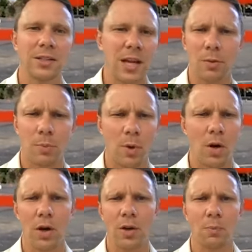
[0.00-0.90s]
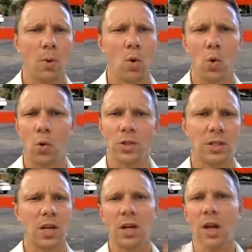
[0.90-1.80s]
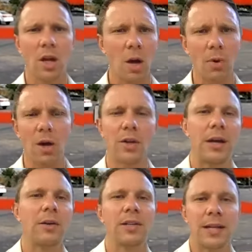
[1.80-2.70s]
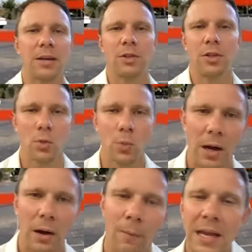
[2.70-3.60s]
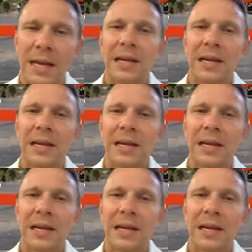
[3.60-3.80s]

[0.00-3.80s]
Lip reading: the tetherball poles and a couple other areas out there as well.